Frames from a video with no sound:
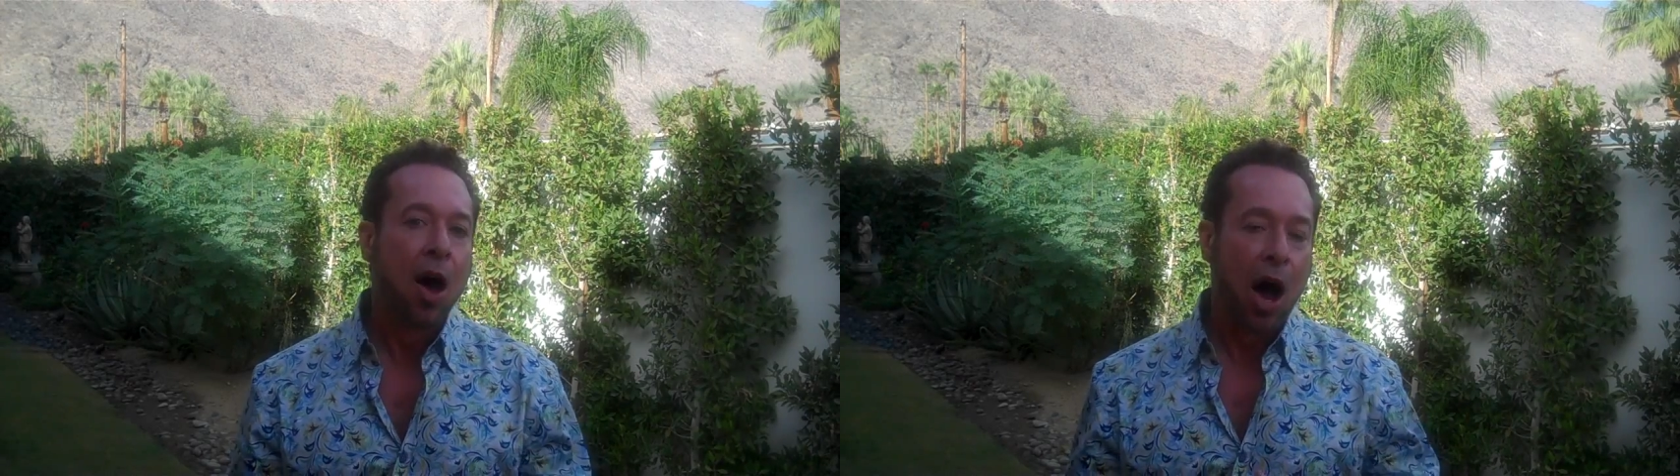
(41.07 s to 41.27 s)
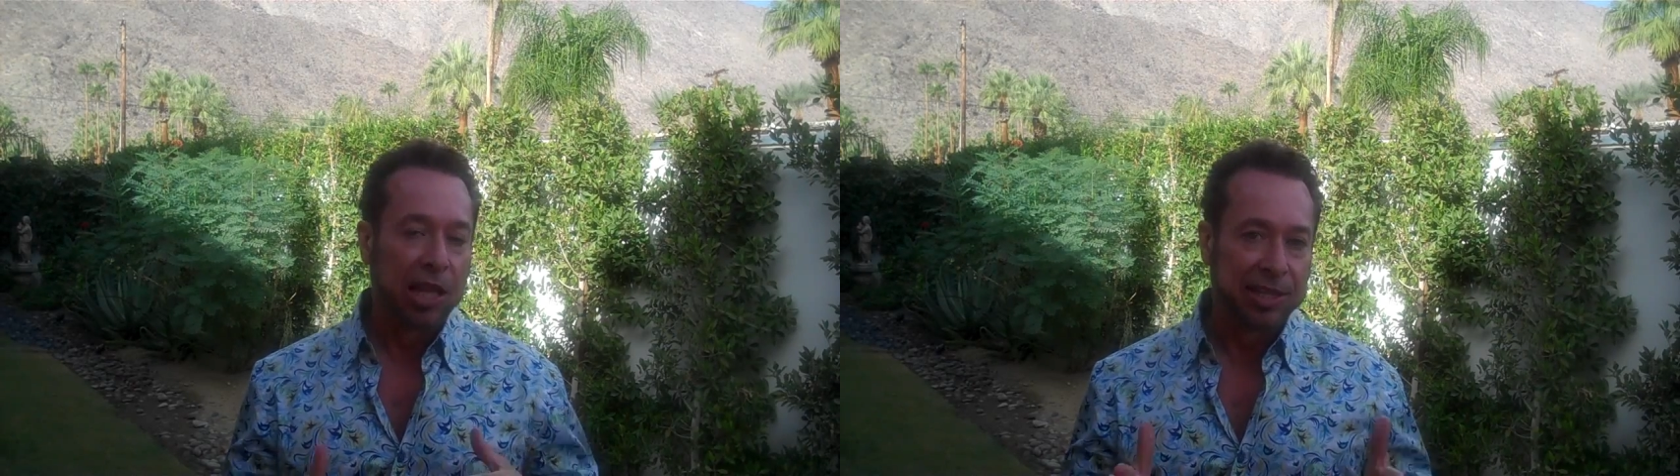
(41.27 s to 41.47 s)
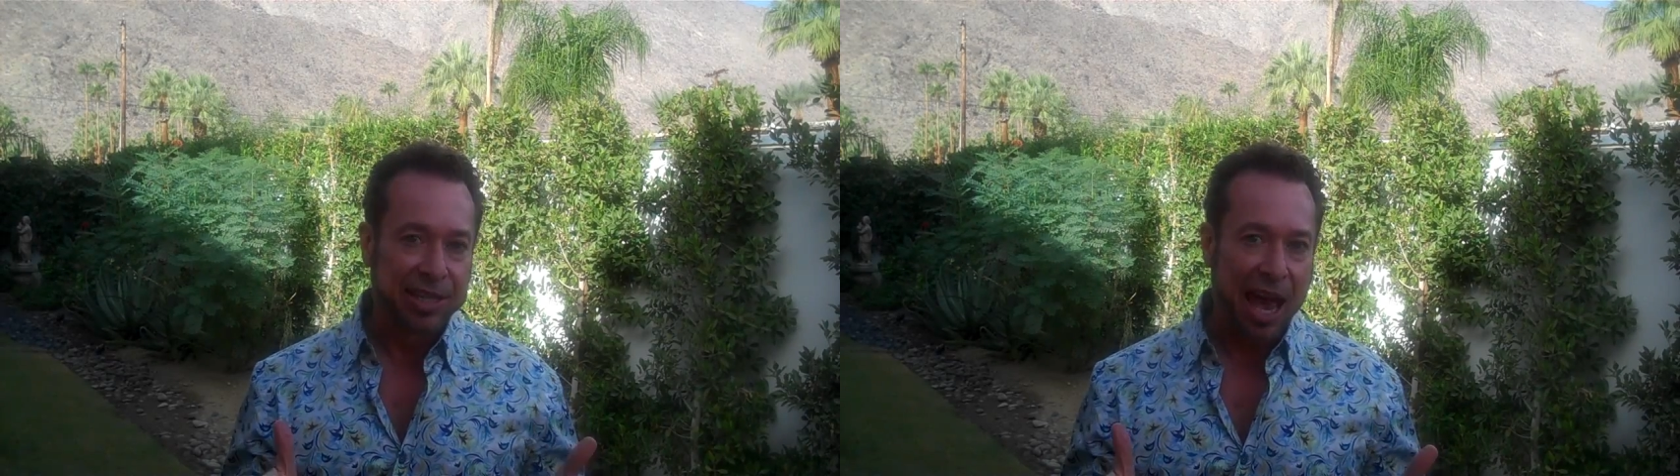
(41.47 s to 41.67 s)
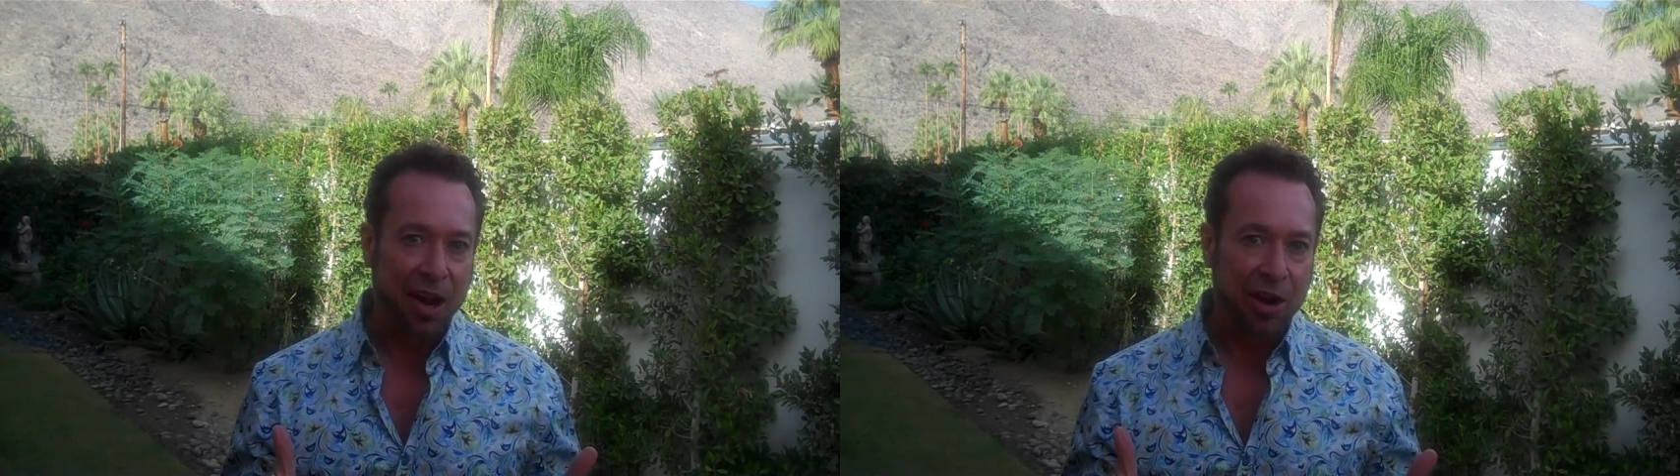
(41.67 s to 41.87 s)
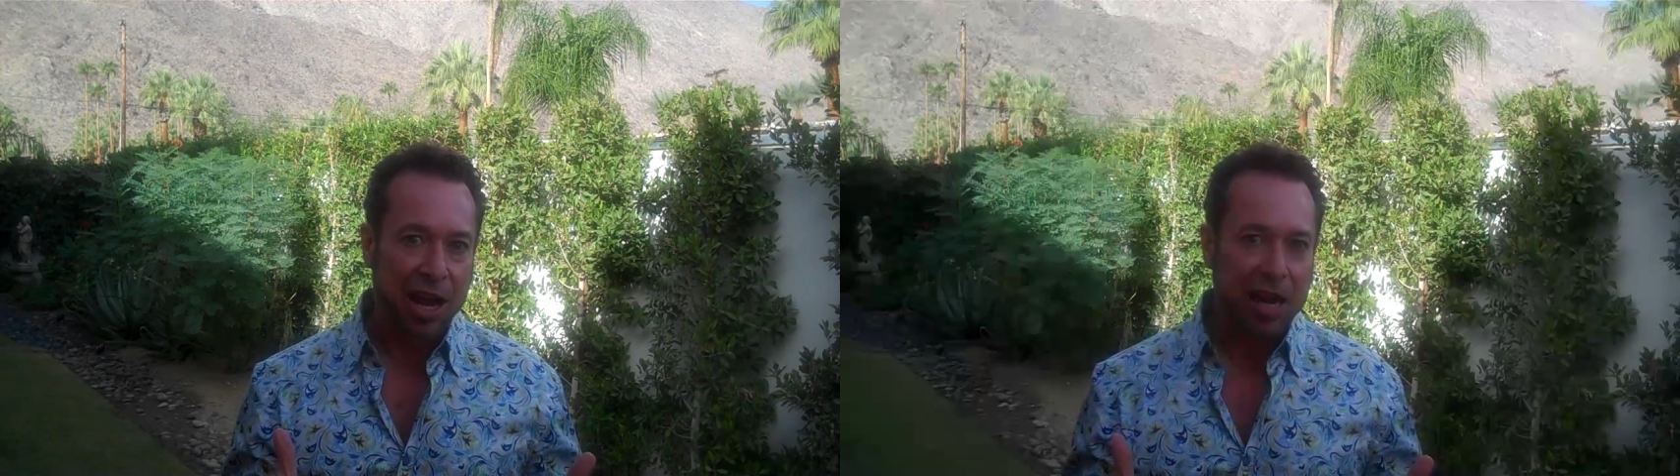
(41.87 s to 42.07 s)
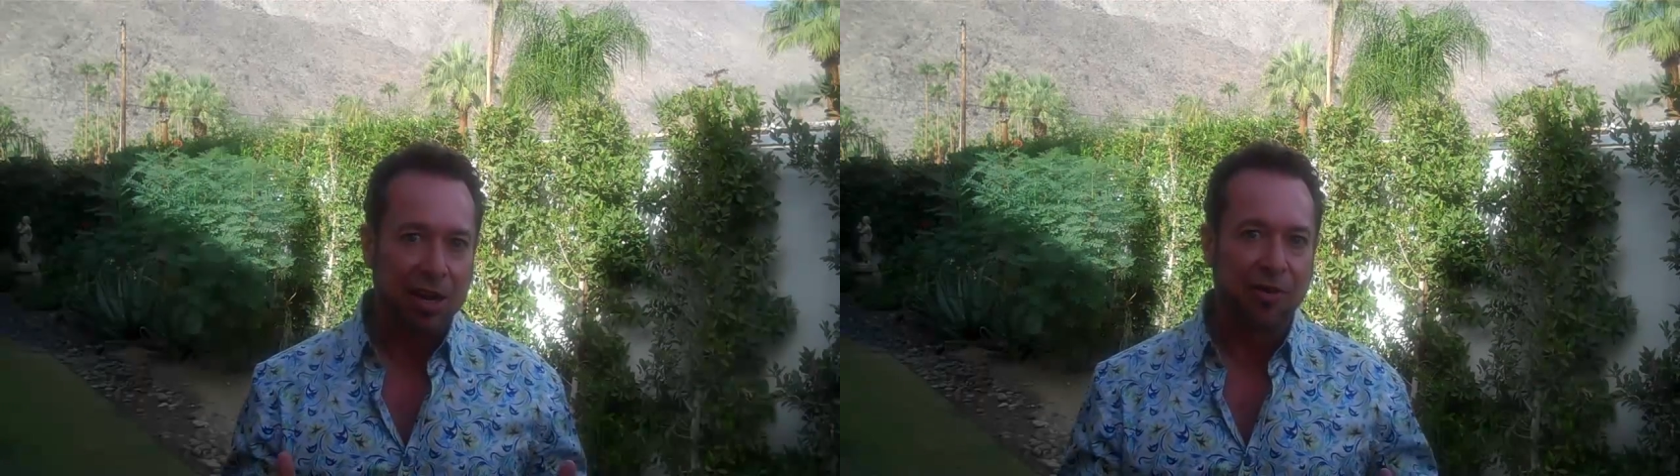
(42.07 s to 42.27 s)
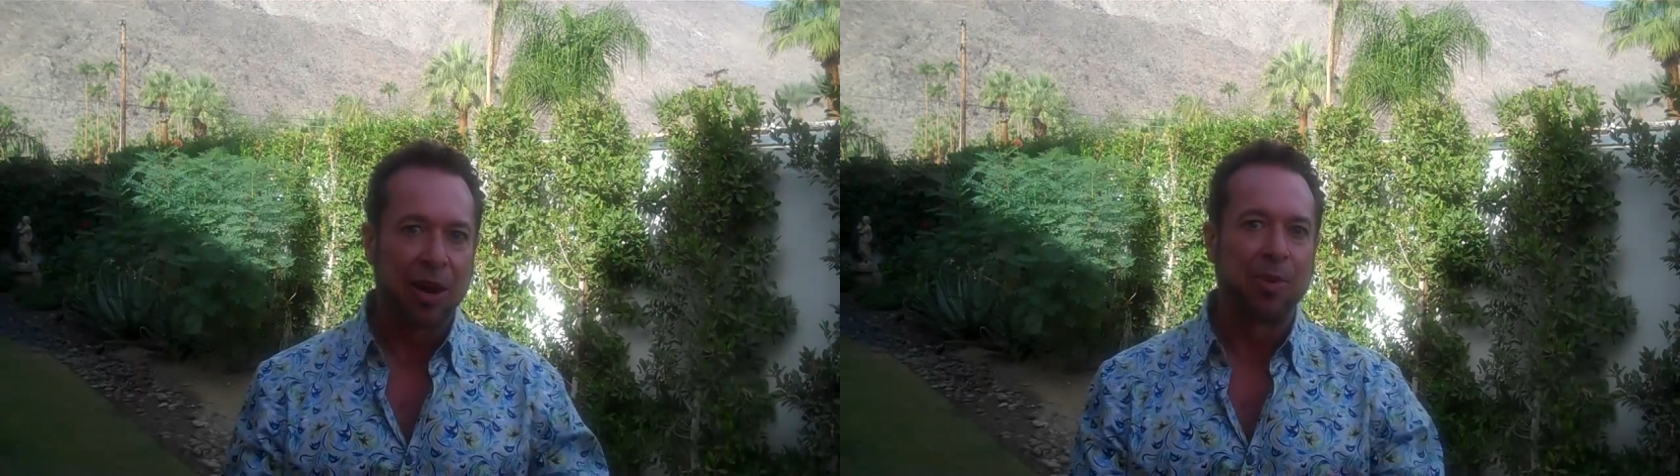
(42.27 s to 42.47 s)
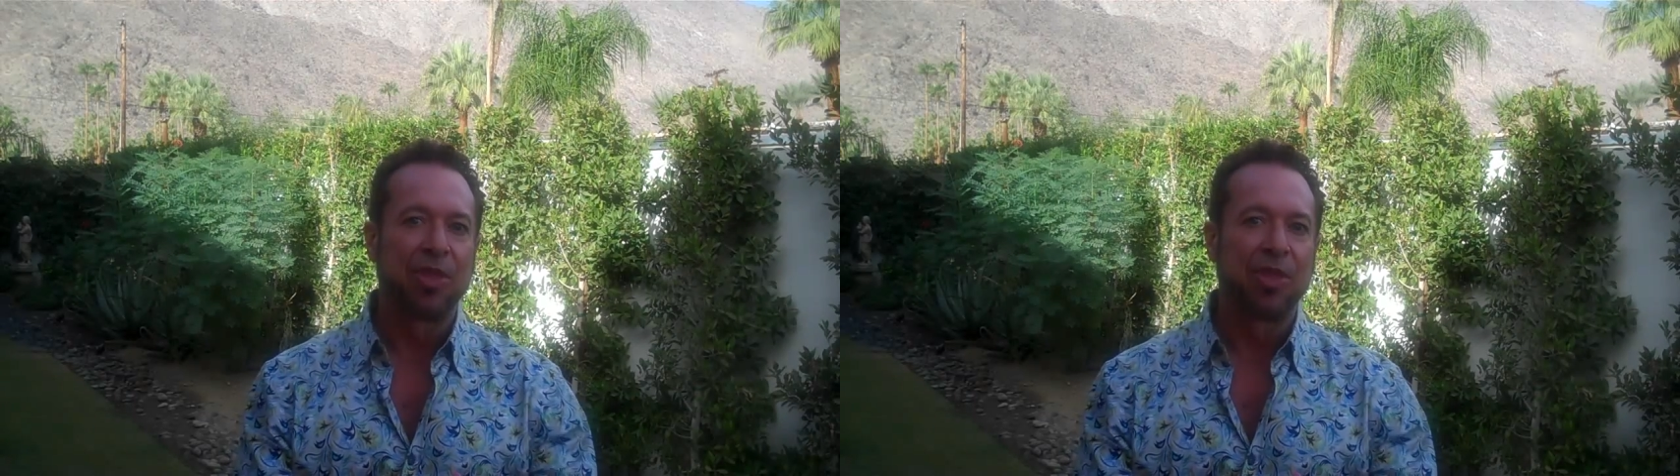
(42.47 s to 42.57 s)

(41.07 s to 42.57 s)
On Saturday, November